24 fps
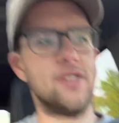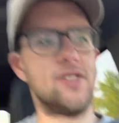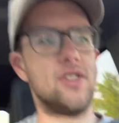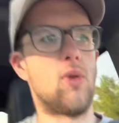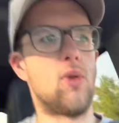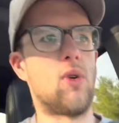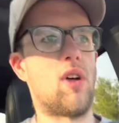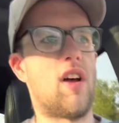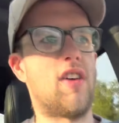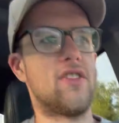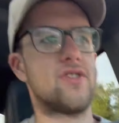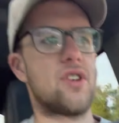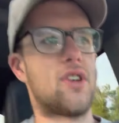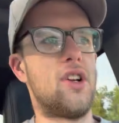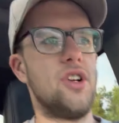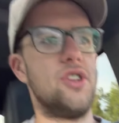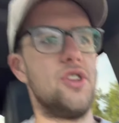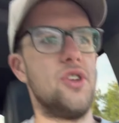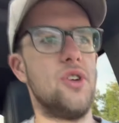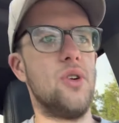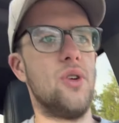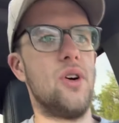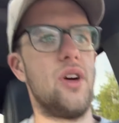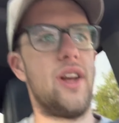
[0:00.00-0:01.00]
So what I started
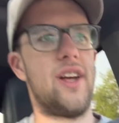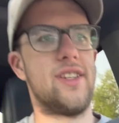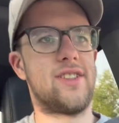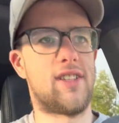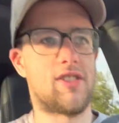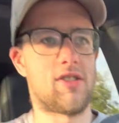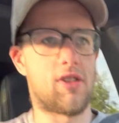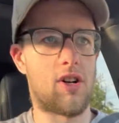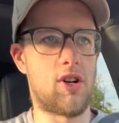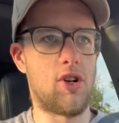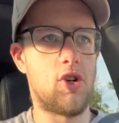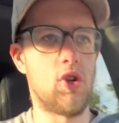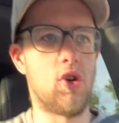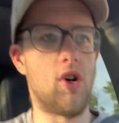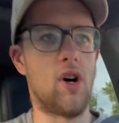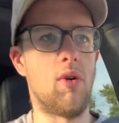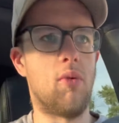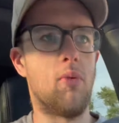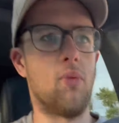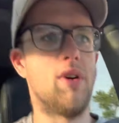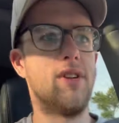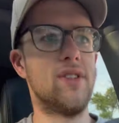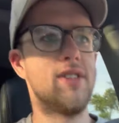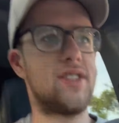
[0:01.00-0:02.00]
doing is I started
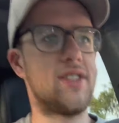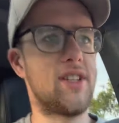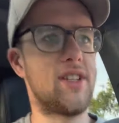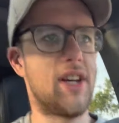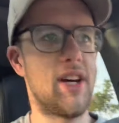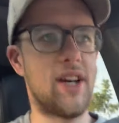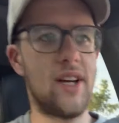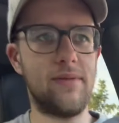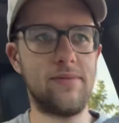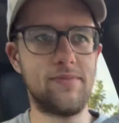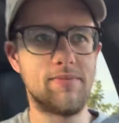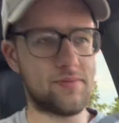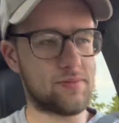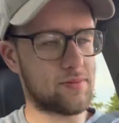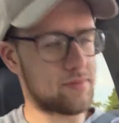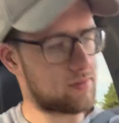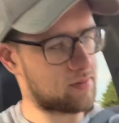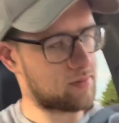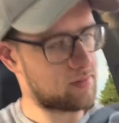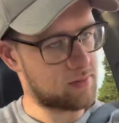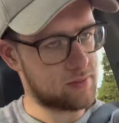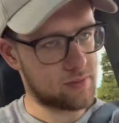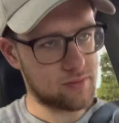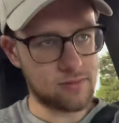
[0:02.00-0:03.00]
doing one set
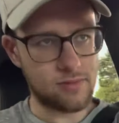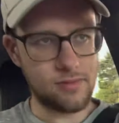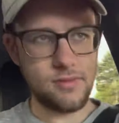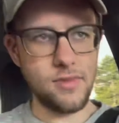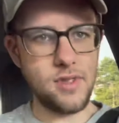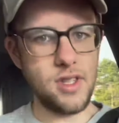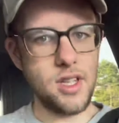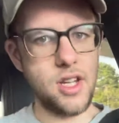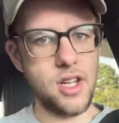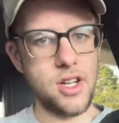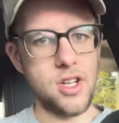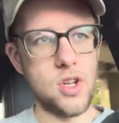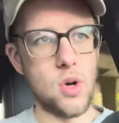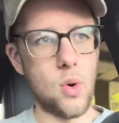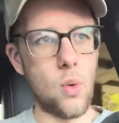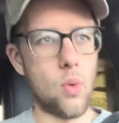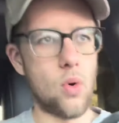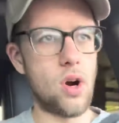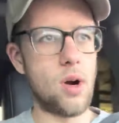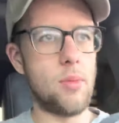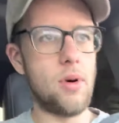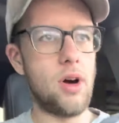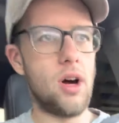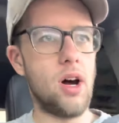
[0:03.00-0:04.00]
to
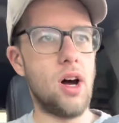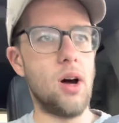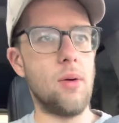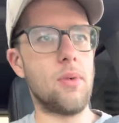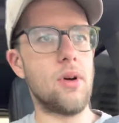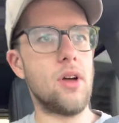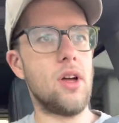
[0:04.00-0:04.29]
warm up